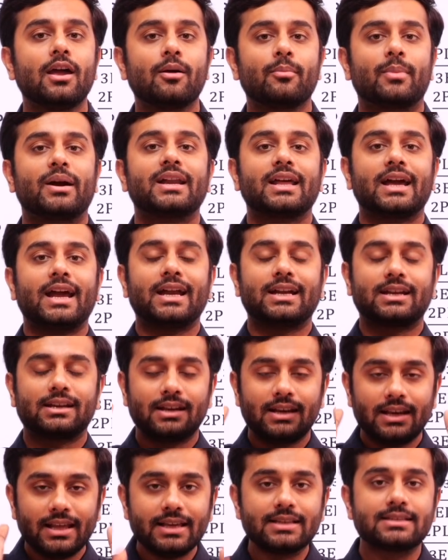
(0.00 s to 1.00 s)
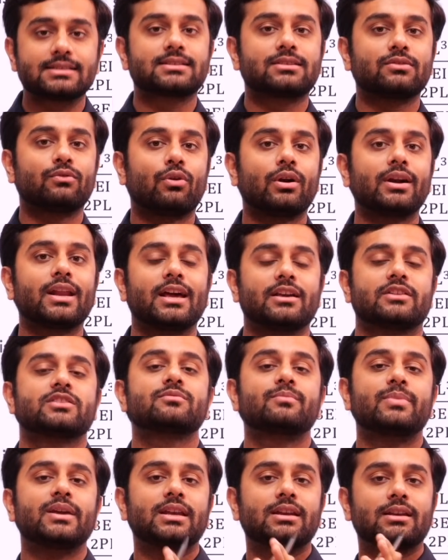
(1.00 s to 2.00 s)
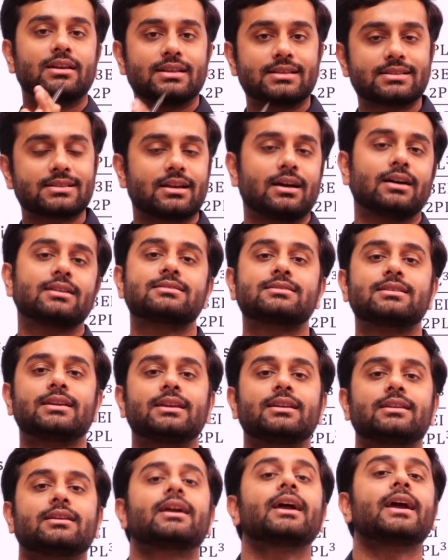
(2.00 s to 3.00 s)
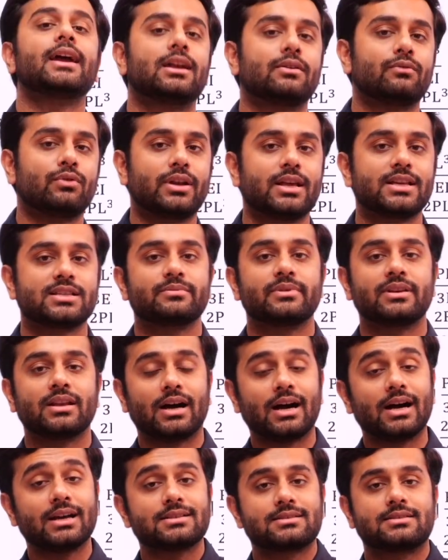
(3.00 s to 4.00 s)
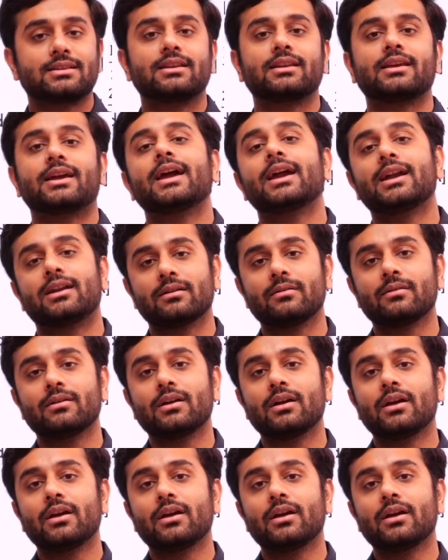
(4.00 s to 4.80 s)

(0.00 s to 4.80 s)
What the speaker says: But at least what has been discussed in GATE, what has been asked in GATE,